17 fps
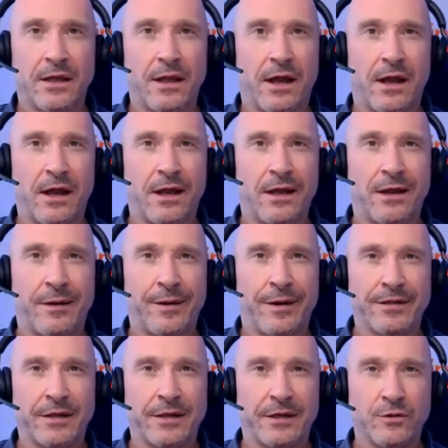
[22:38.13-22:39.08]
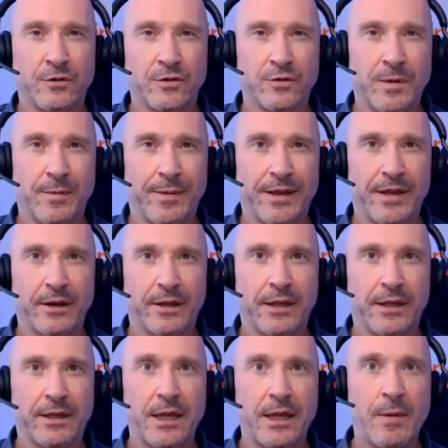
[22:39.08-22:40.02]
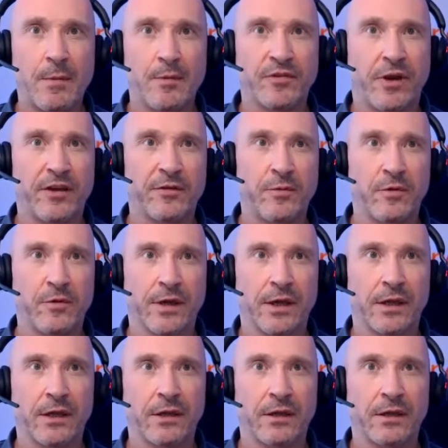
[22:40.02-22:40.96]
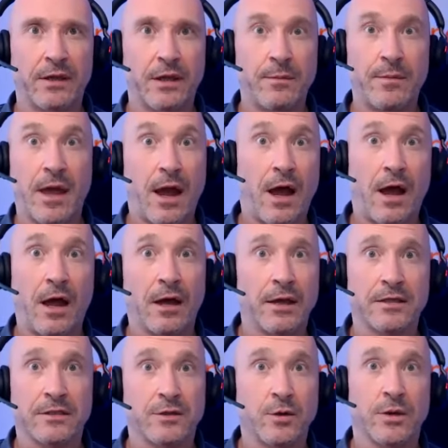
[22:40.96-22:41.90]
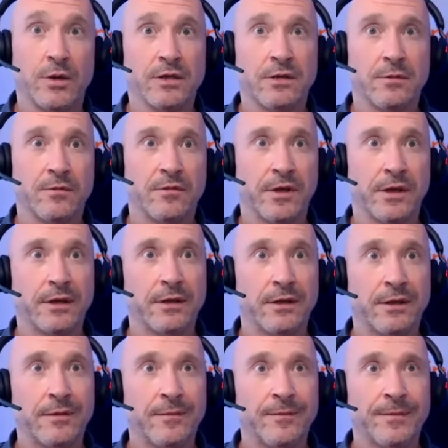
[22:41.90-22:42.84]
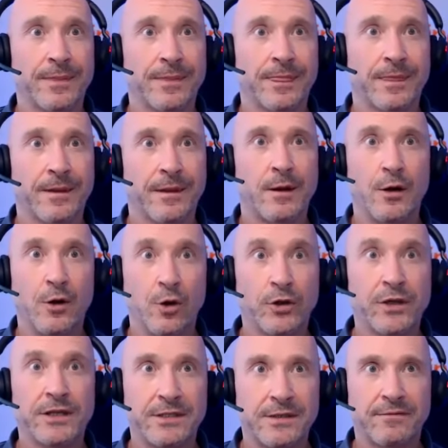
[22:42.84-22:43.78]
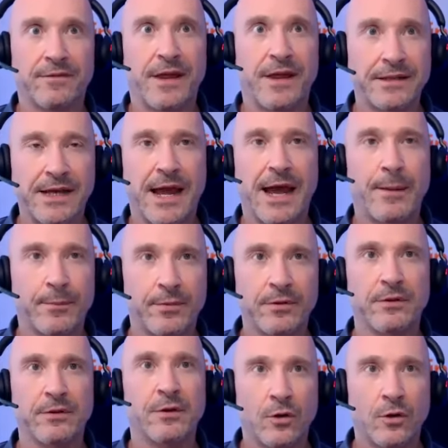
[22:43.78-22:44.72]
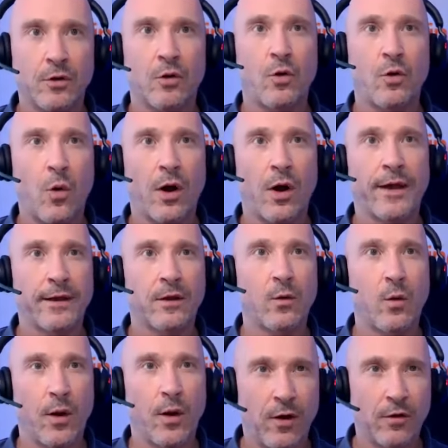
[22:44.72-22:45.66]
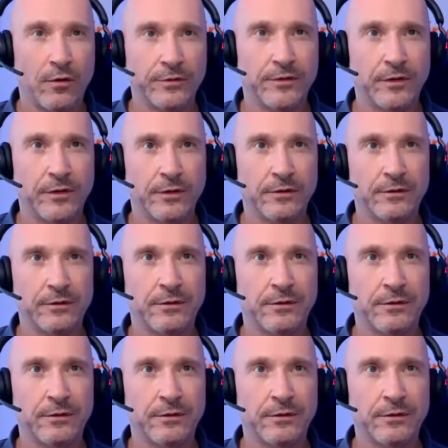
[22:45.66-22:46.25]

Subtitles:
I talk to people about keep people's eyes moving, keep their eyes doing something. Looking for that to happen quite often.